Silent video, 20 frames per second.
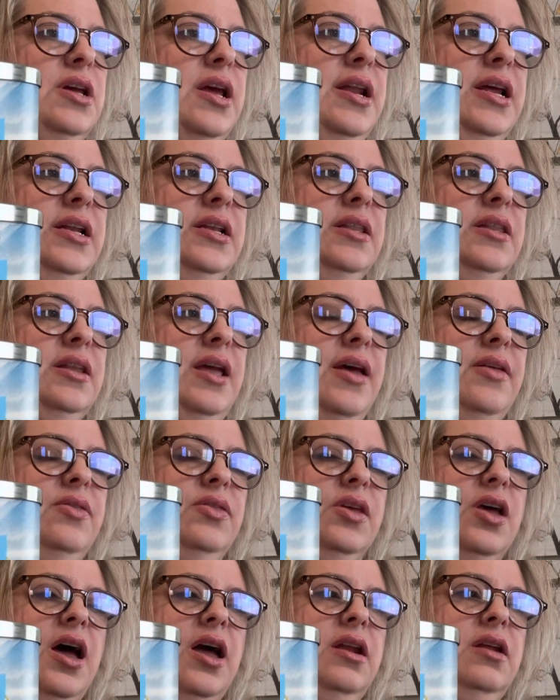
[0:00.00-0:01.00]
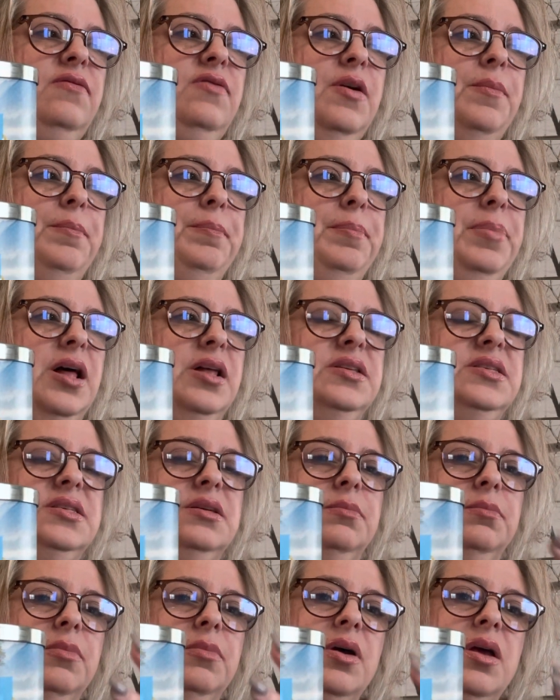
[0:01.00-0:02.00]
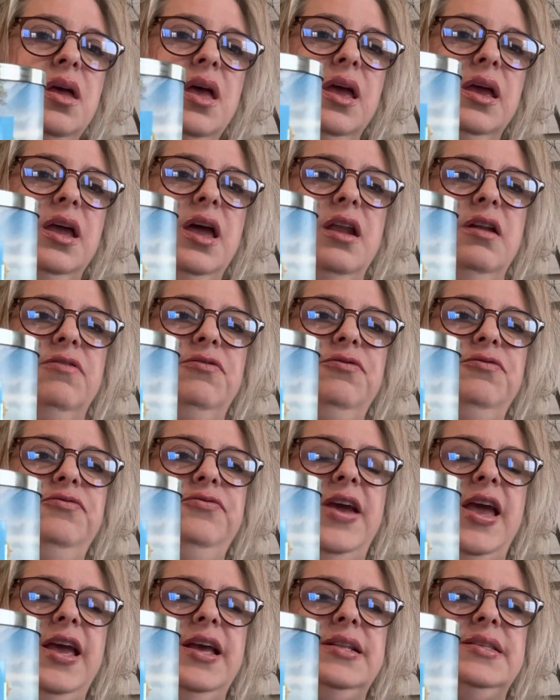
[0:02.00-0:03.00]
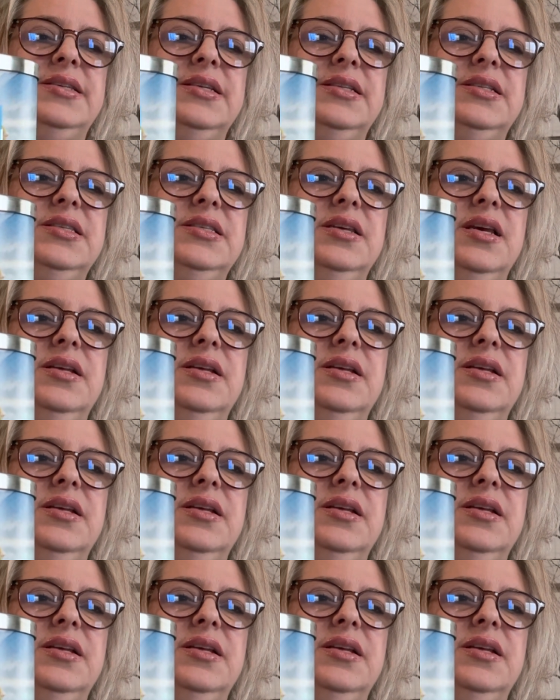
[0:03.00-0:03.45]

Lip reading: and kind of the balsam kind of fades.